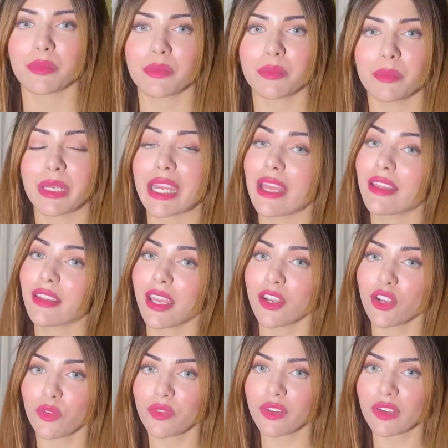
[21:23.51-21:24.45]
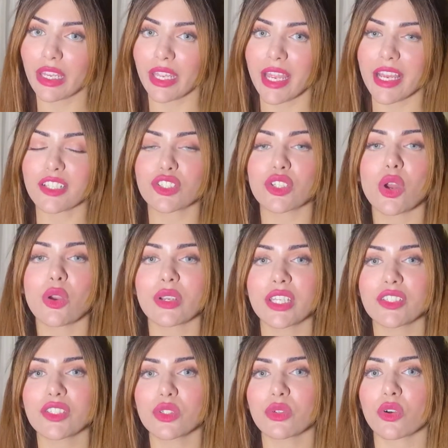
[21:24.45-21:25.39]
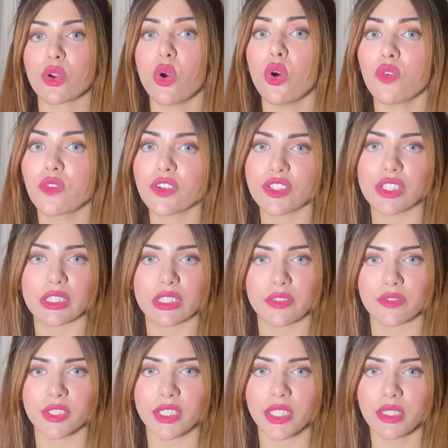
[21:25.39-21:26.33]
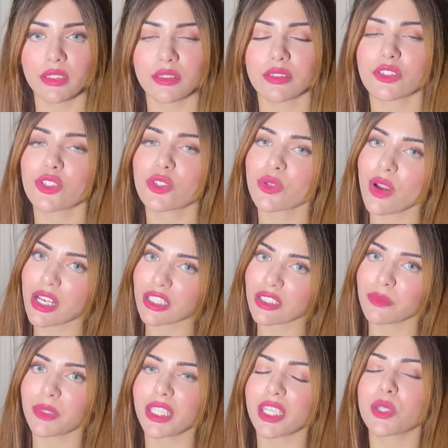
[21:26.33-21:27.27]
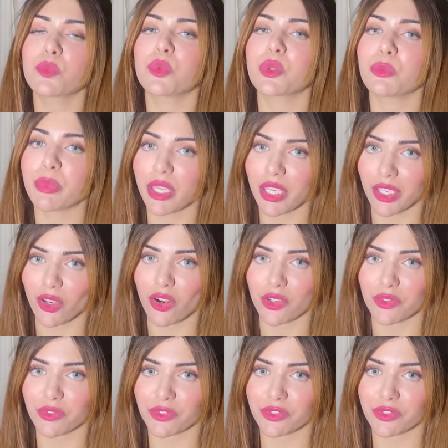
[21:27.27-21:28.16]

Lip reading: But at the end of the day, as long as you're over-delivering, trust me, it will pay off.